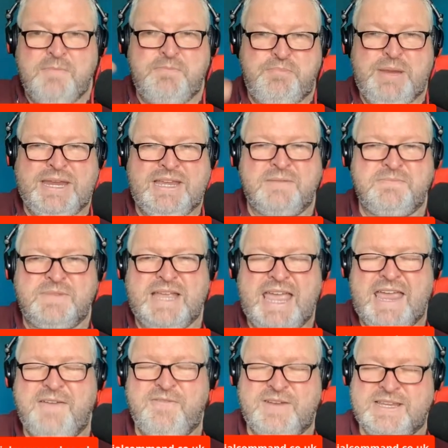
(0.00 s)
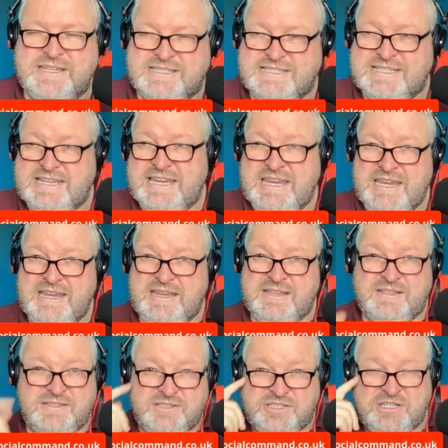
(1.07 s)
pick them carefully. See,
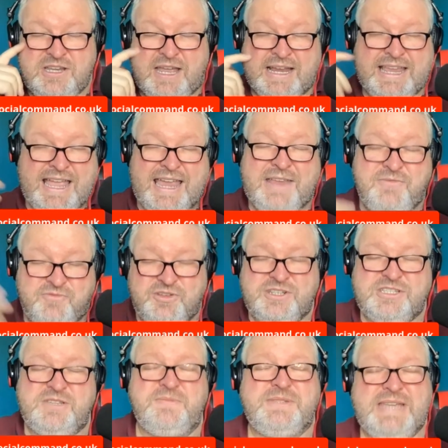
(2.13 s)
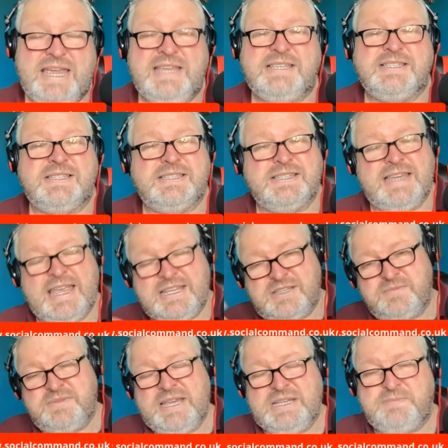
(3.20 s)
again, run some tests, get some
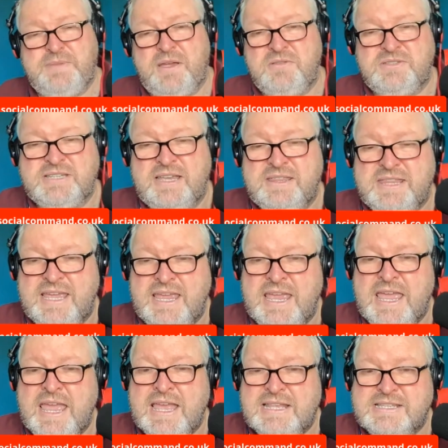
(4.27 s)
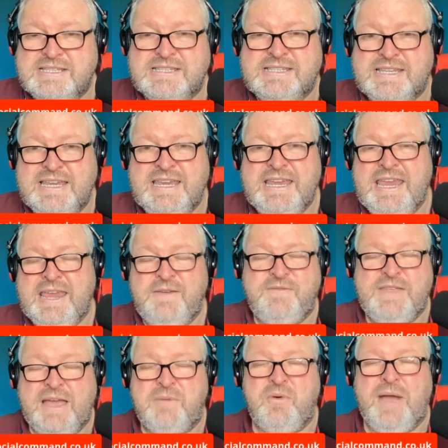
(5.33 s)
test posts out there, see if
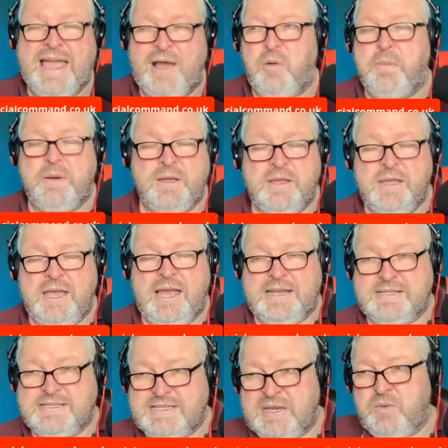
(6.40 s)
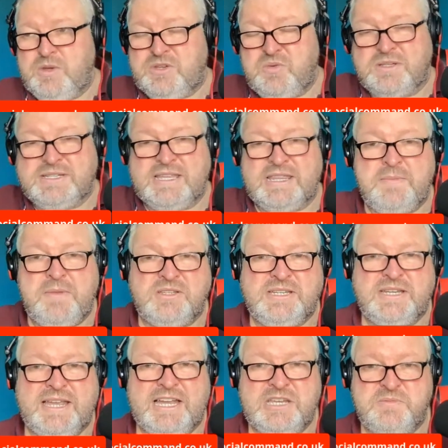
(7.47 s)
that will help, and see which ones get the most
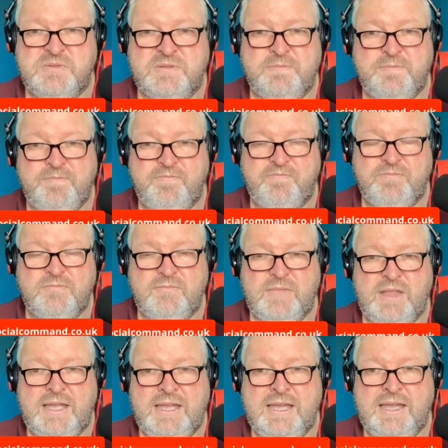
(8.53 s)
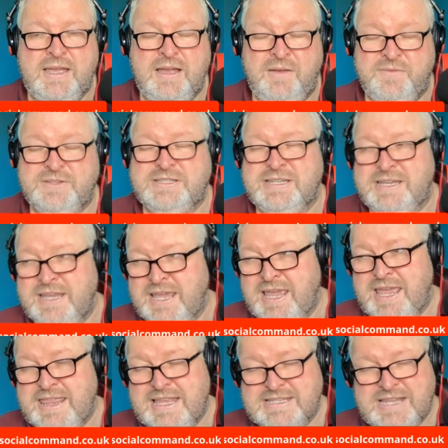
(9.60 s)
engagement. Obviously,
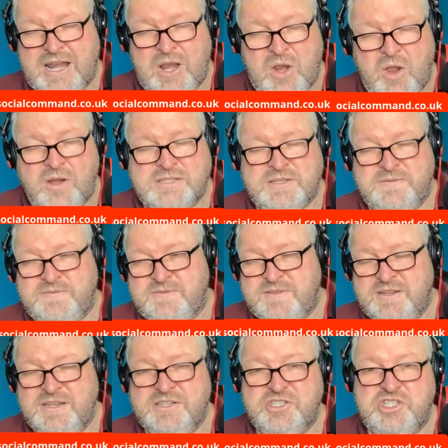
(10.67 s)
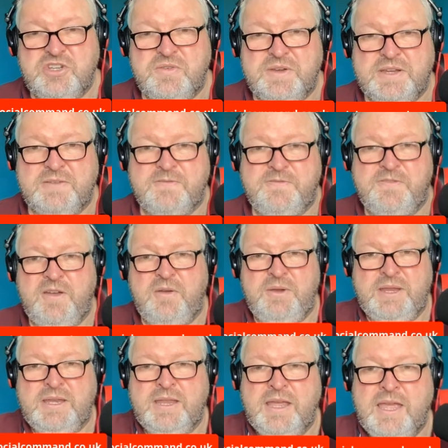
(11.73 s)
there's a lot of toing and
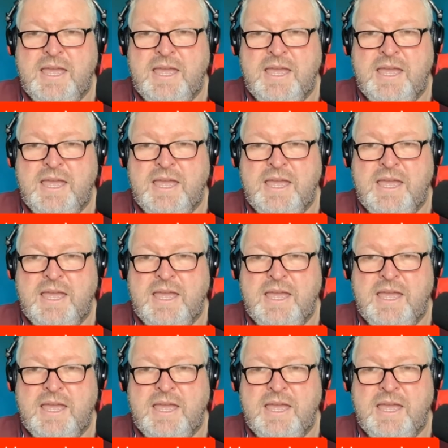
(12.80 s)
throwing,